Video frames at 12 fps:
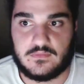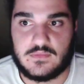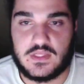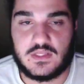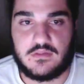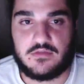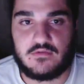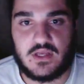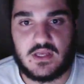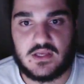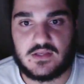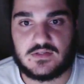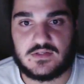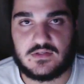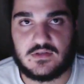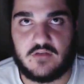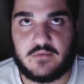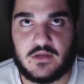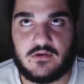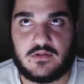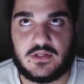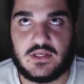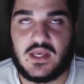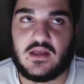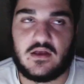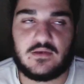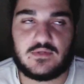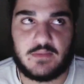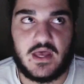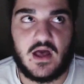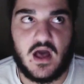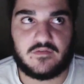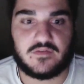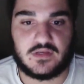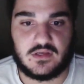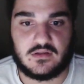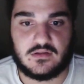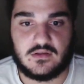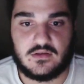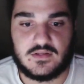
Nearly 3 years. I've been growing... Yeah, it was about half a year.